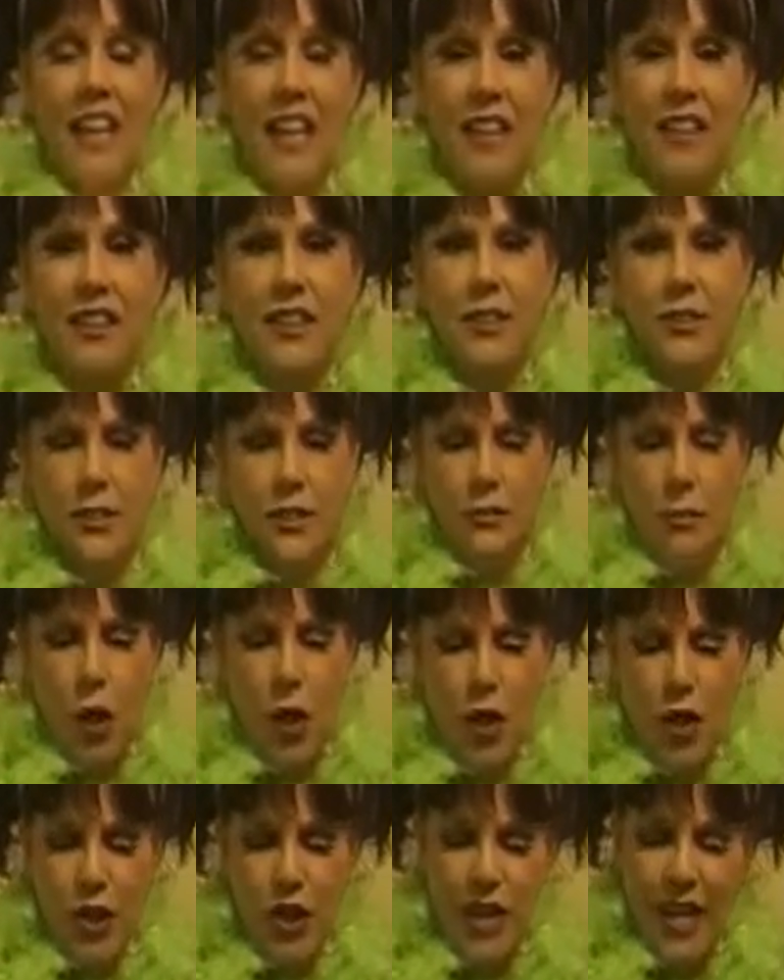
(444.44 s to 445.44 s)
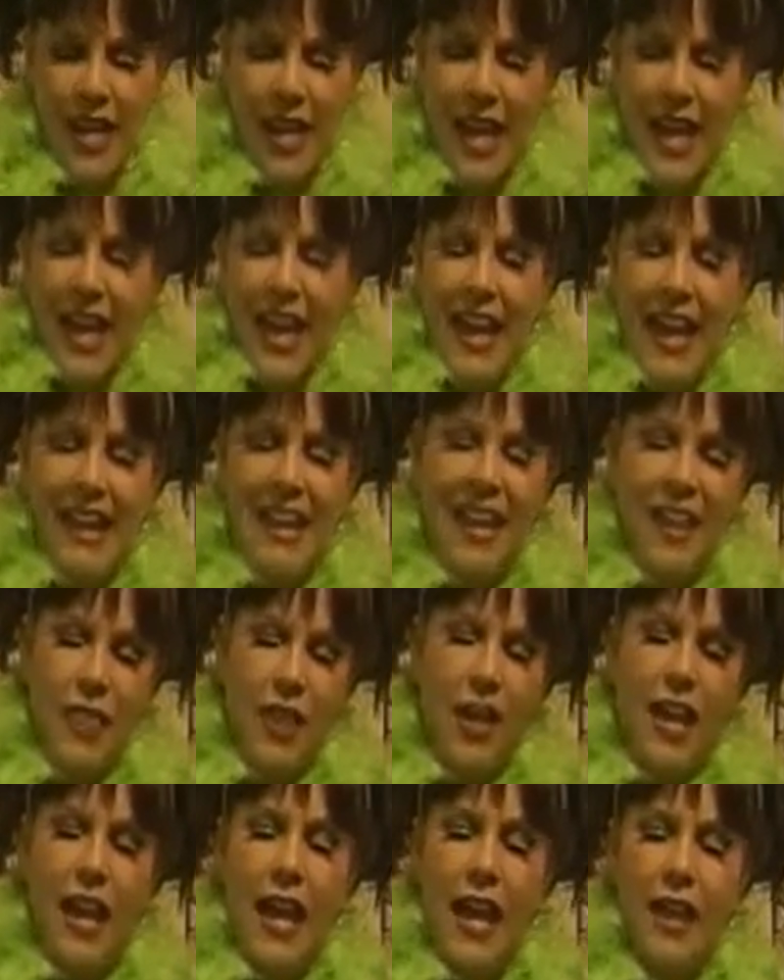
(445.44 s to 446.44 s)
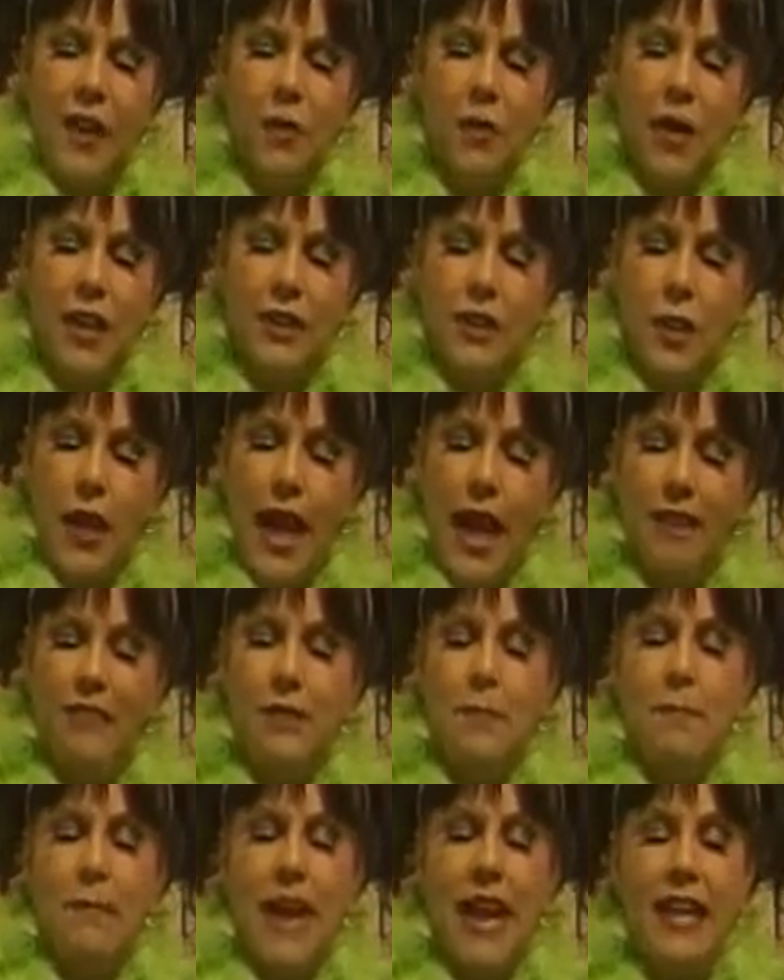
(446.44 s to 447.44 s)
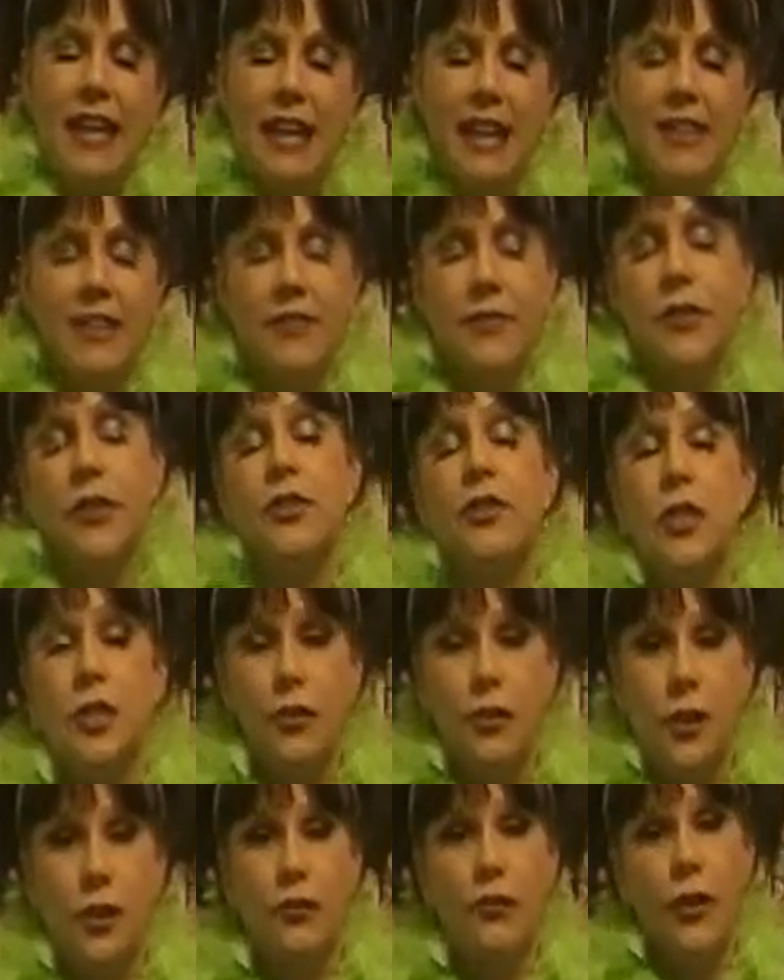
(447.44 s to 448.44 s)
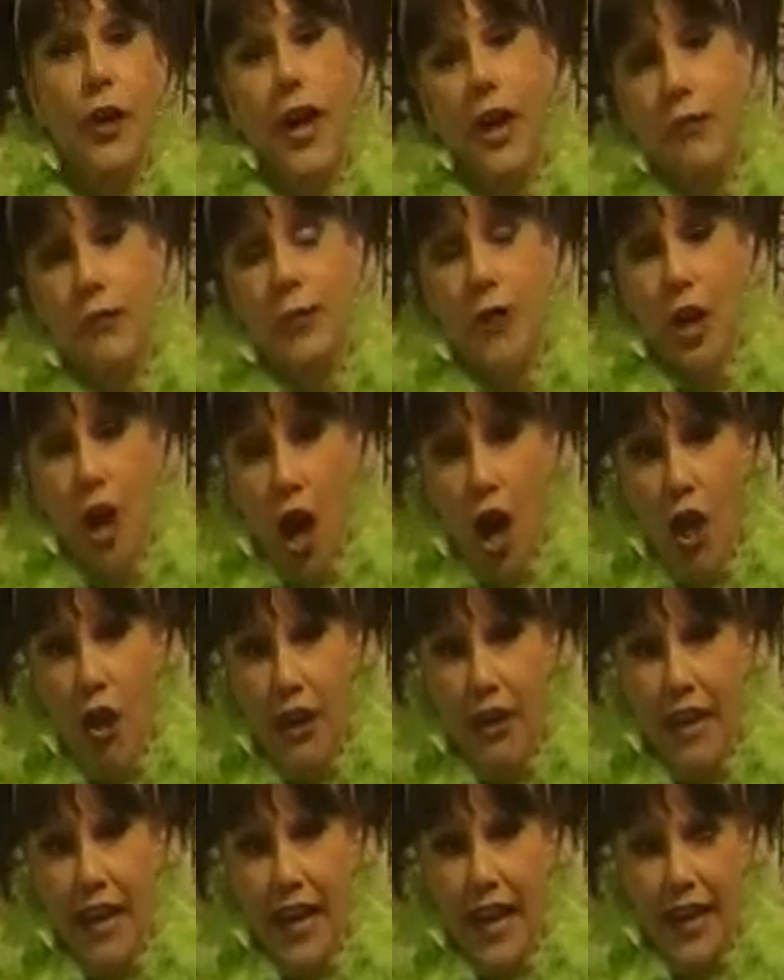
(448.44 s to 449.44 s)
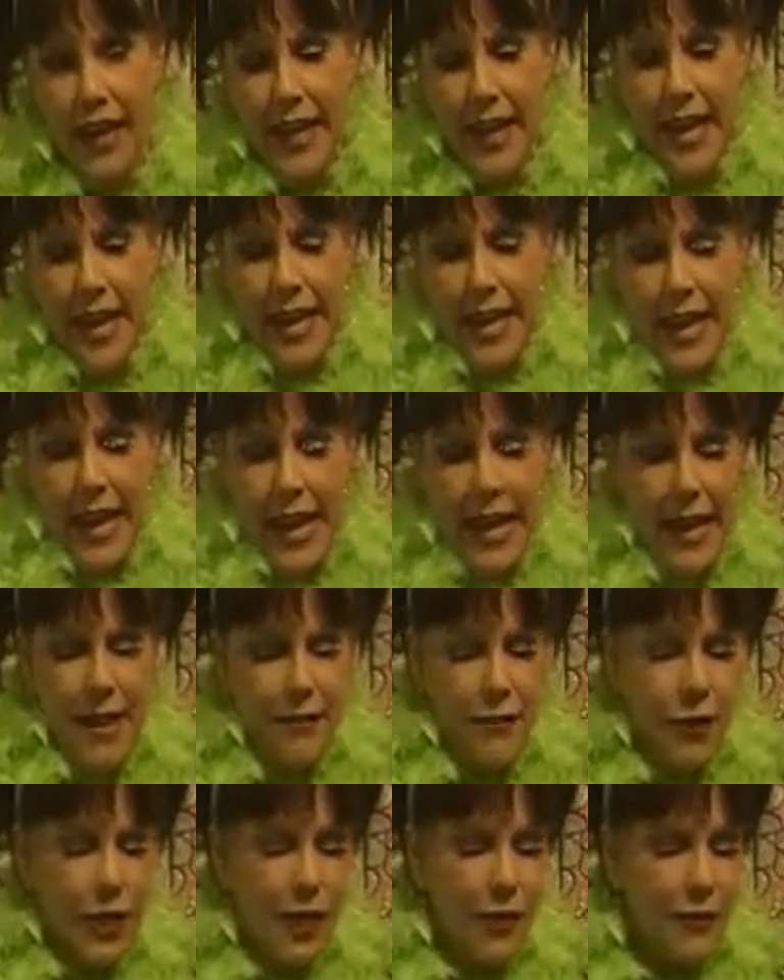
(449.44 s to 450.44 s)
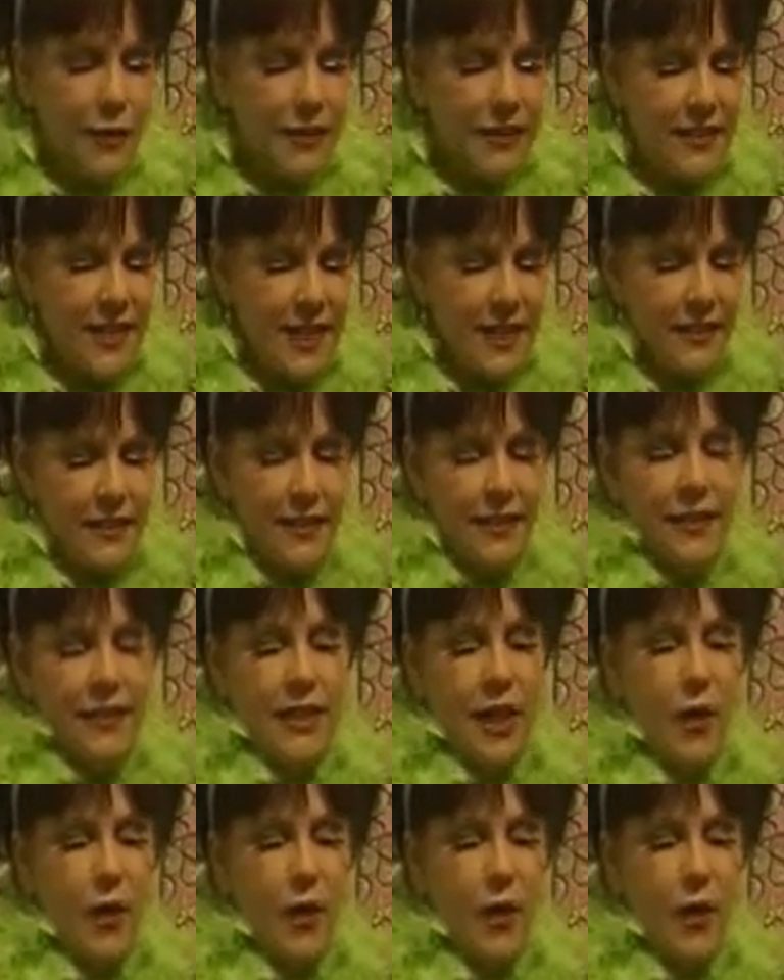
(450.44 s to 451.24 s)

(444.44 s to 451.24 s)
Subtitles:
I got a little smarter, and I thought I don't want to have to make a different tutu for every holiday and for every season.